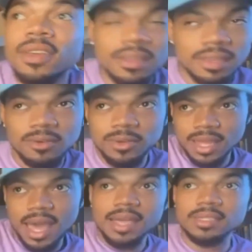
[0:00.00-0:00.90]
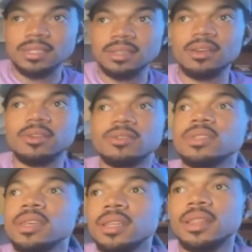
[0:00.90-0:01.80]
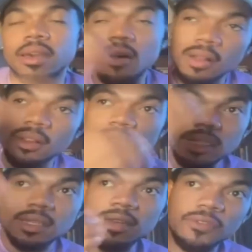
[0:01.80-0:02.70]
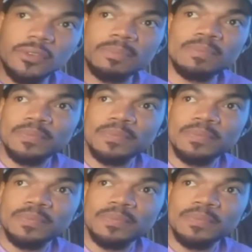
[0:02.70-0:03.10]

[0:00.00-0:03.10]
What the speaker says: deal with the highs and the lows. Like all of these different